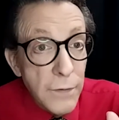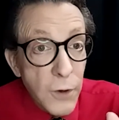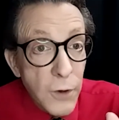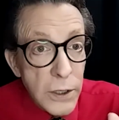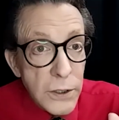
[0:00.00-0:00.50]
of
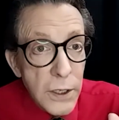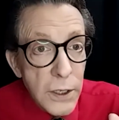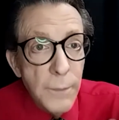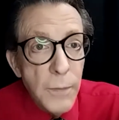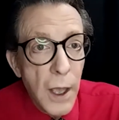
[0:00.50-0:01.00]
course,
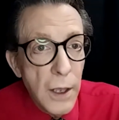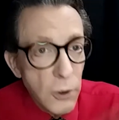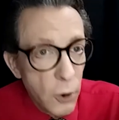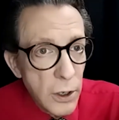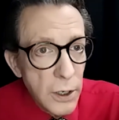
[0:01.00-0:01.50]

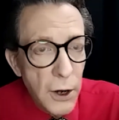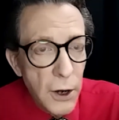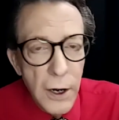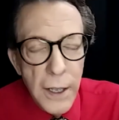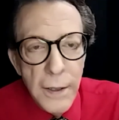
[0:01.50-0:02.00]
Laurel and
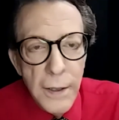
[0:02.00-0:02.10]
Hardy.